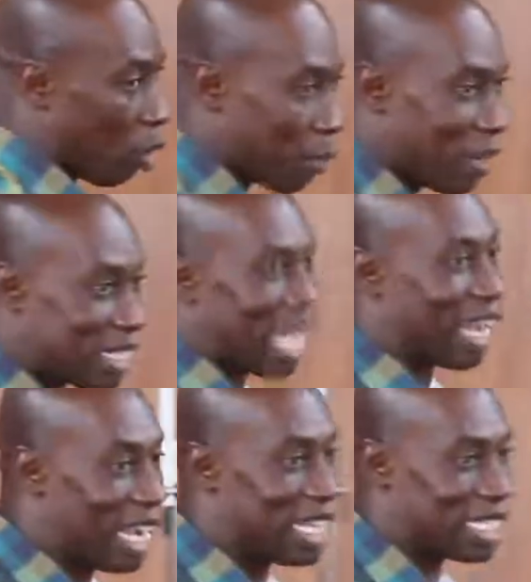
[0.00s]
where your parents
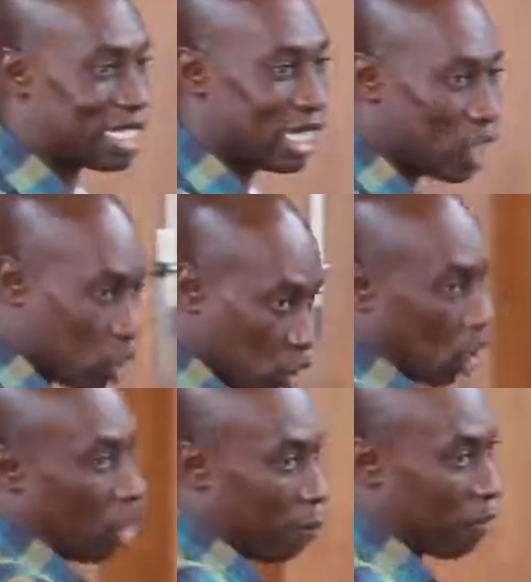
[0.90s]
are careless. You
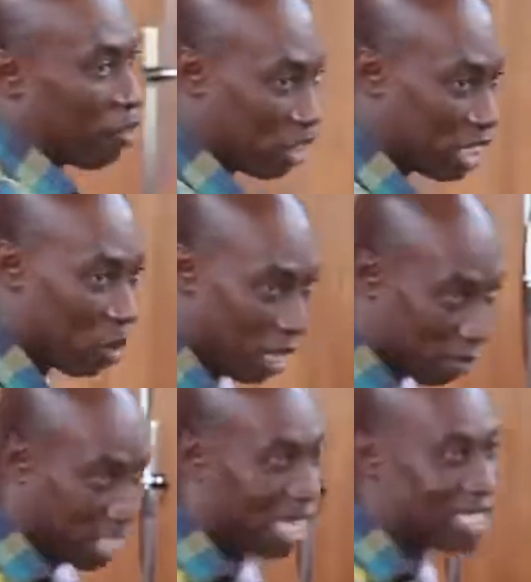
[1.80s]
grow up if you don't think you
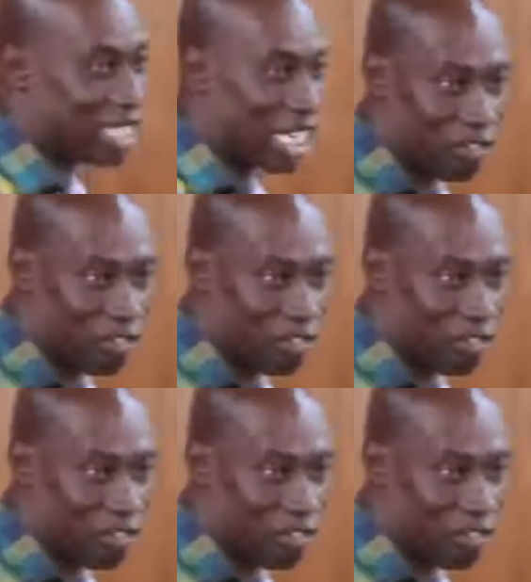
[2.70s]
become careless.